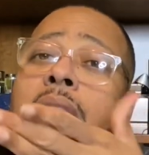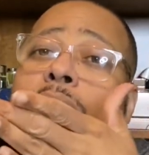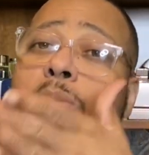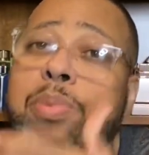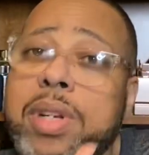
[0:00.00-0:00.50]

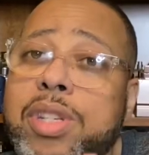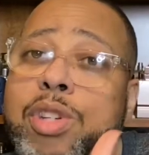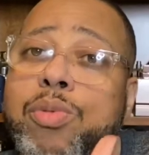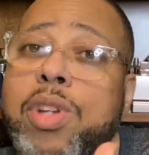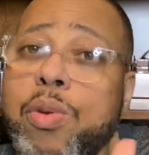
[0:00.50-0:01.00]
you put
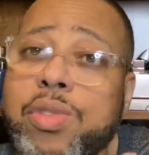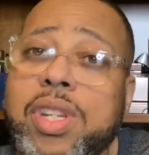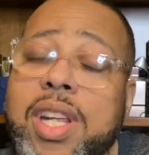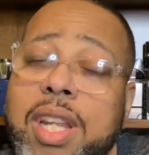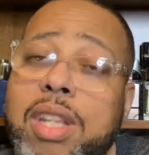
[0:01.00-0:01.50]
2 notes
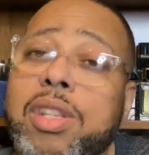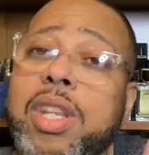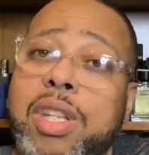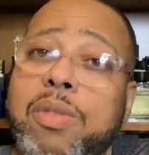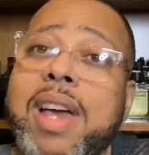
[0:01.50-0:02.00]
together,
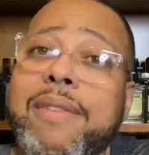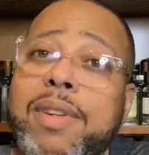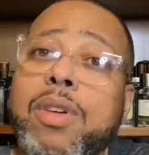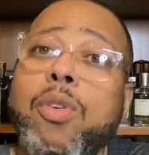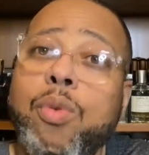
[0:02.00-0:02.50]
then you have an
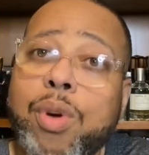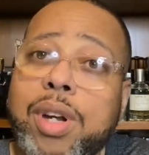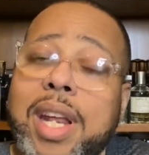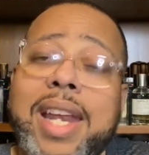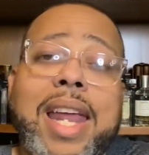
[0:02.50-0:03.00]
accord,
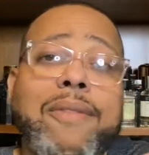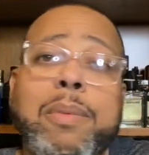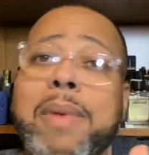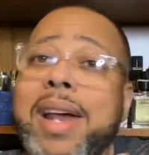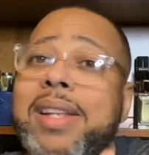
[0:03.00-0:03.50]
and
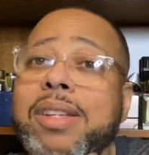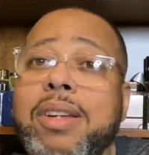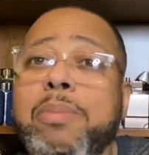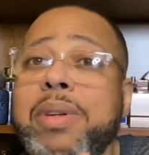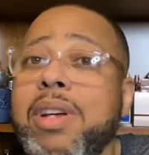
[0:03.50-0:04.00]
everybody's
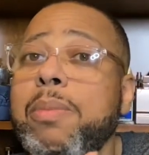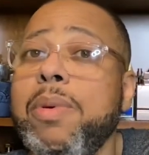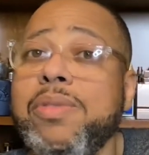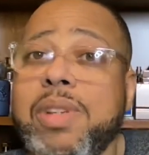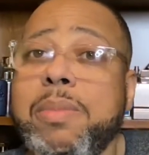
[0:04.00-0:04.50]
gonna pick up
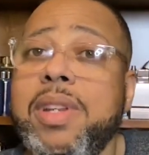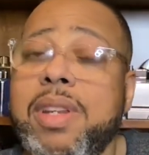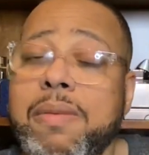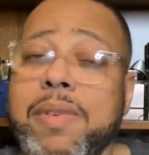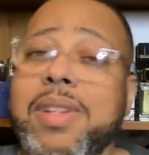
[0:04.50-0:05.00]
on something
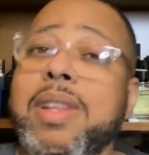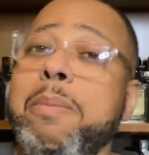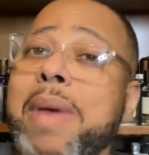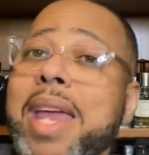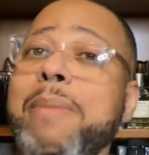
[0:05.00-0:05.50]
different. So the
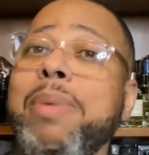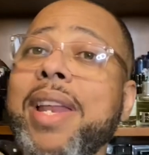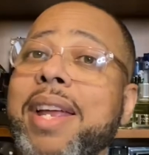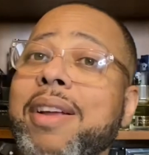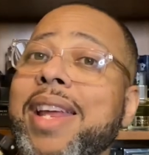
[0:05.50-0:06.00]
main
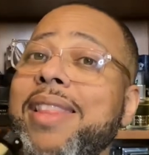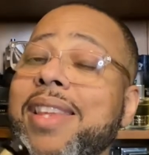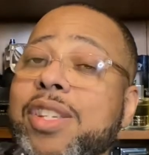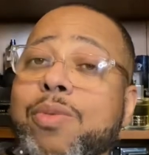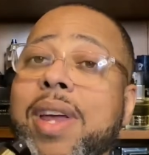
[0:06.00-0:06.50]
player in
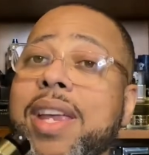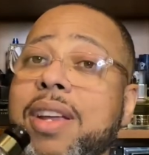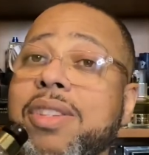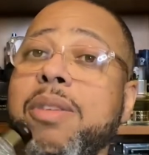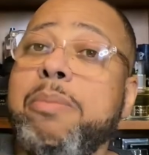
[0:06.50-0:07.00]
this right
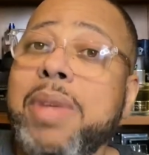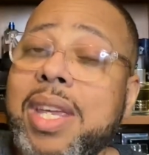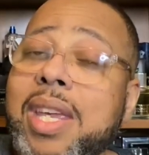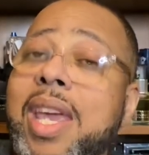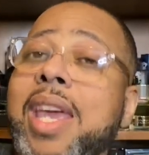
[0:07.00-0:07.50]
here, to
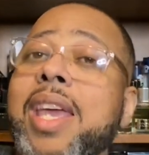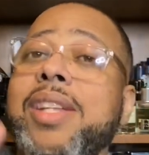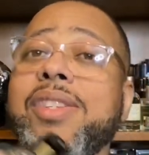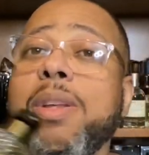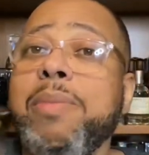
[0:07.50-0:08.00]
me,
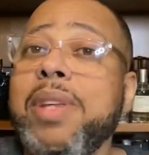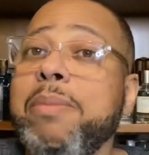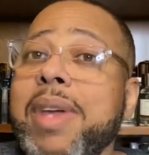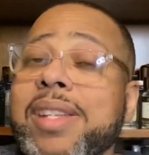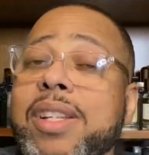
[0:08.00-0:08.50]
is something
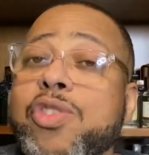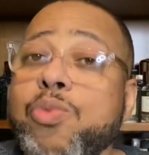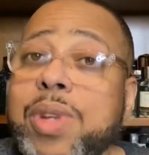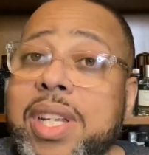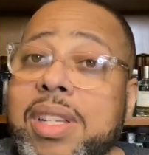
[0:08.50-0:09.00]
makes it
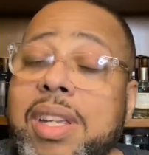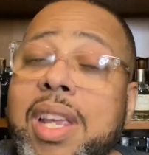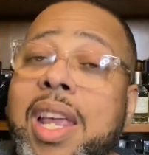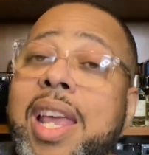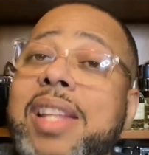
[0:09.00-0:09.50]
sweet,
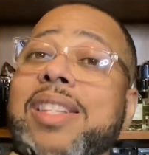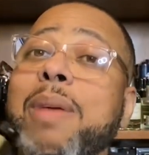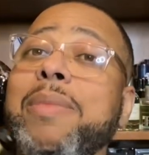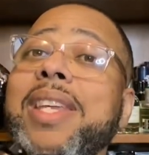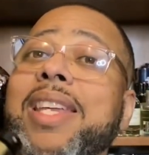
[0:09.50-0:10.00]

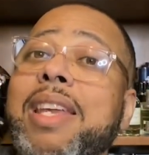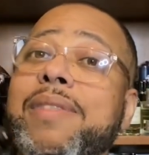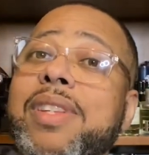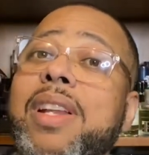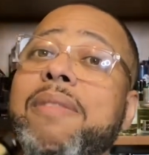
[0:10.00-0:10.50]
something
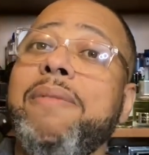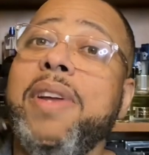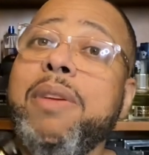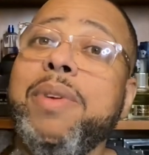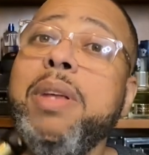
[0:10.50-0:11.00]
gives it a
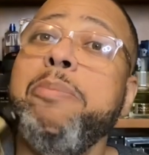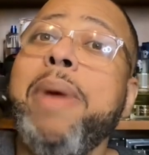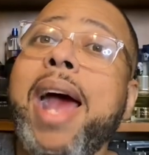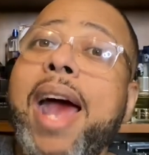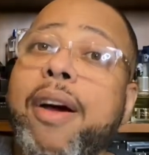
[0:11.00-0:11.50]
very
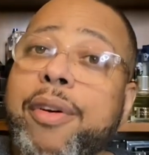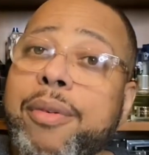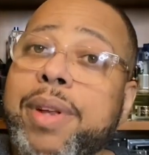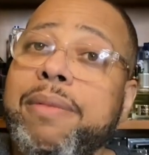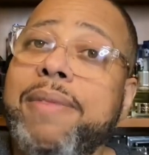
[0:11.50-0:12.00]

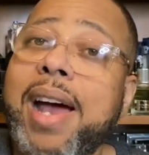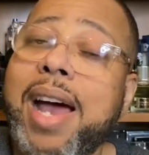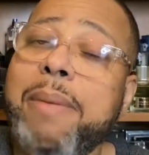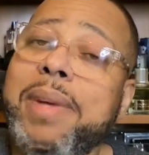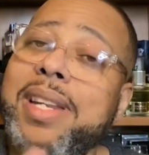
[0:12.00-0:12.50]
powdery
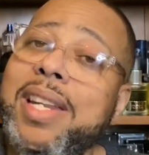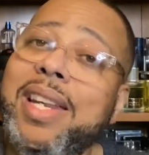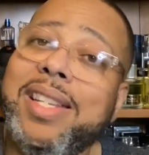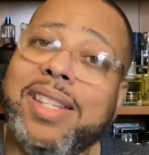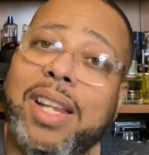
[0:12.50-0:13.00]
vibe, and then
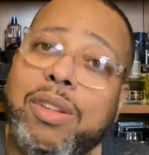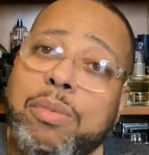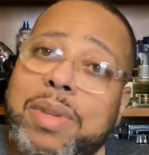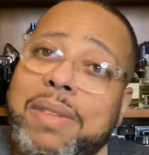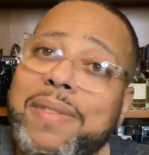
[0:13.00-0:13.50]
it's a little
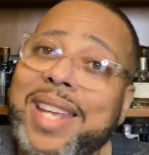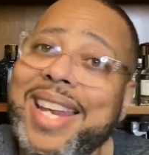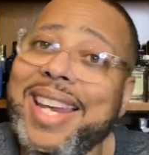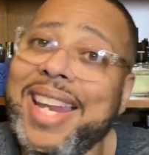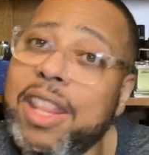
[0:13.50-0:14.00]
bit of a
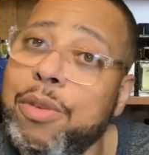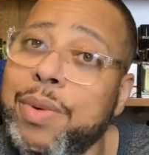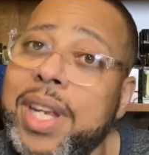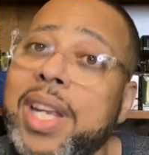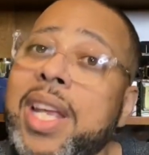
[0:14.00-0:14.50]
leathery